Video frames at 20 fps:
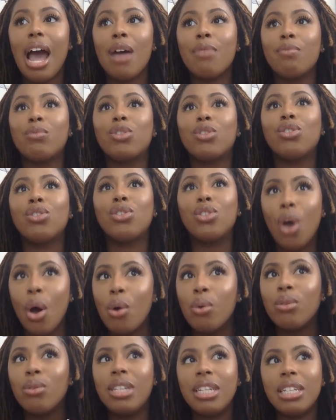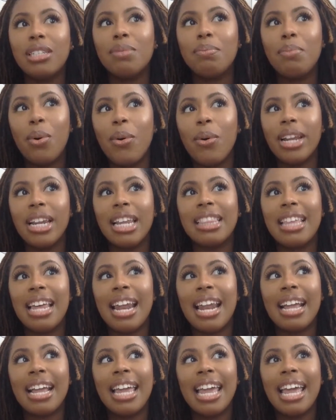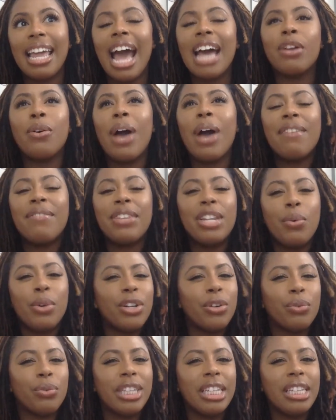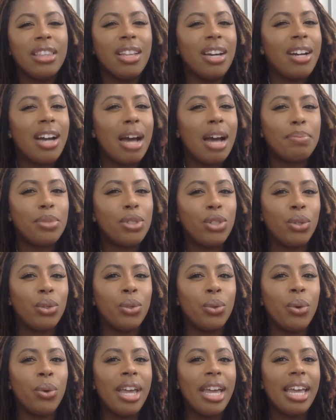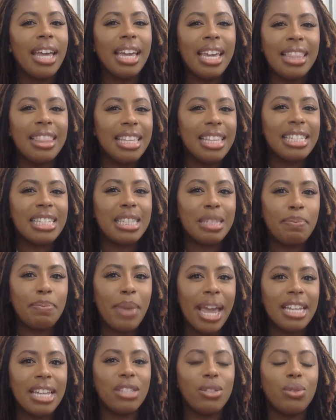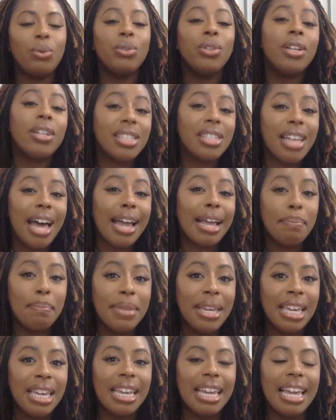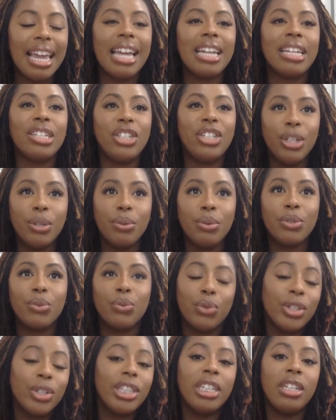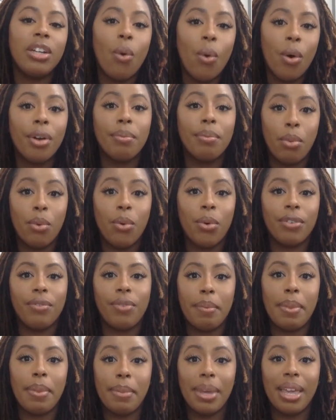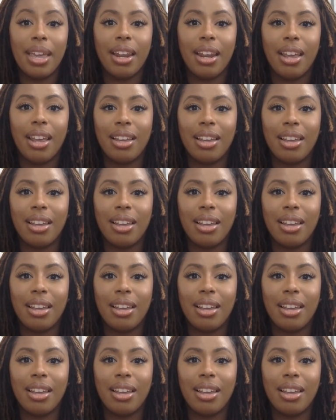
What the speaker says: I'm so disappointed that I don't have anyone to really look up to in this space who looks like me. And she was really on board from the beginning.